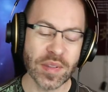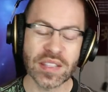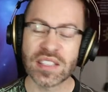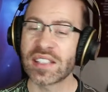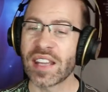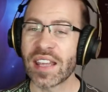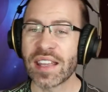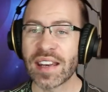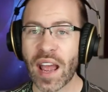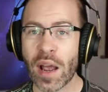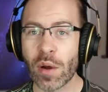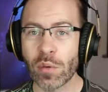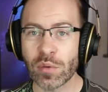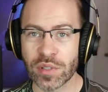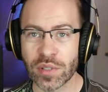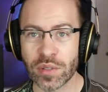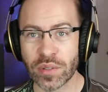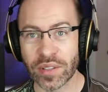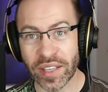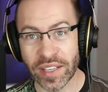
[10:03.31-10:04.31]
it's staying out
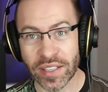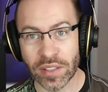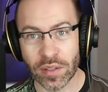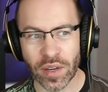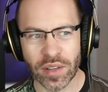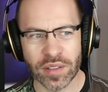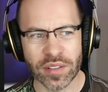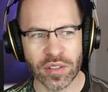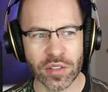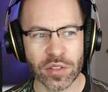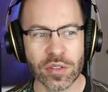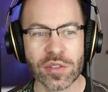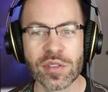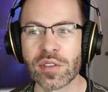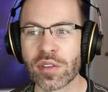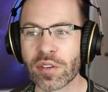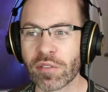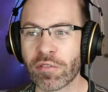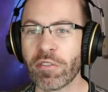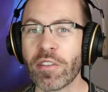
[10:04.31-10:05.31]
too late, and
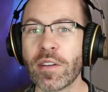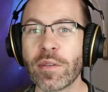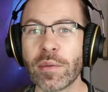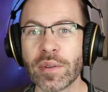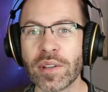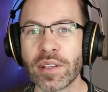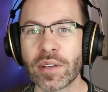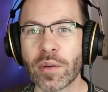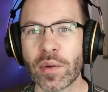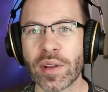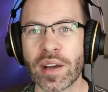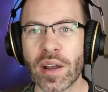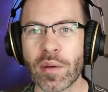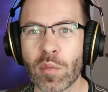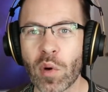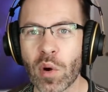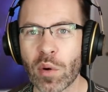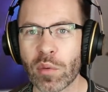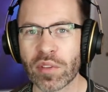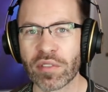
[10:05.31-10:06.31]
you're frequently going out
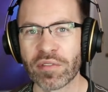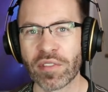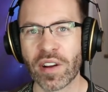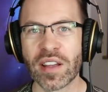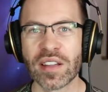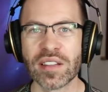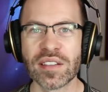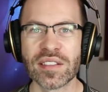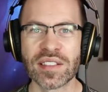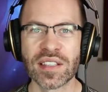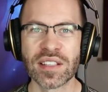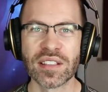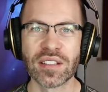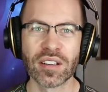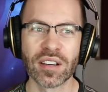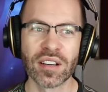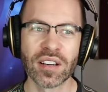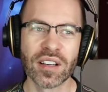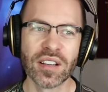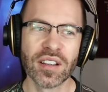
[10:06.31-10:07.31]
more with friends, and
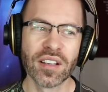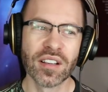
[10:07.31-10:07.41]
you're